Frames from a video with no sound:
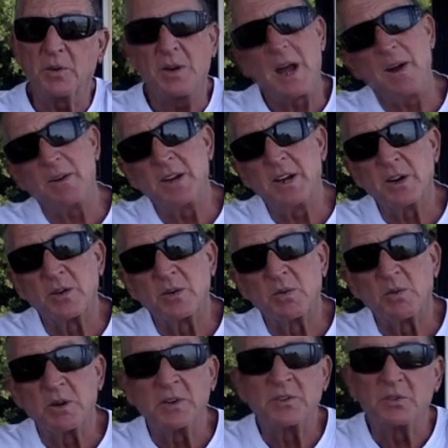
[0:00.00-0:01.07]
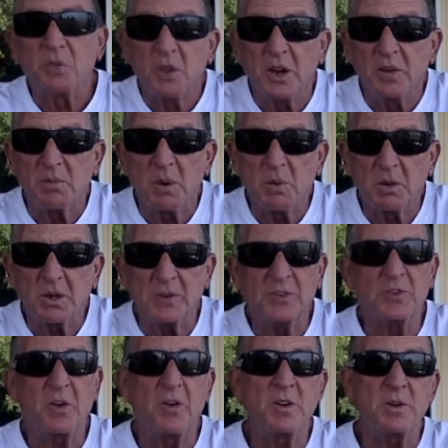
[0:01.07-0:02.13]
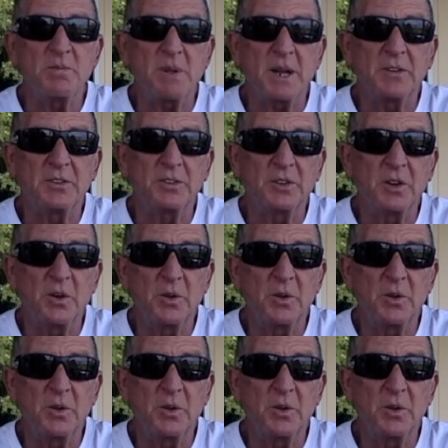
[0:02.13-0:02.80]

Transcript: Not here where we do, but we're going to start in Mexico.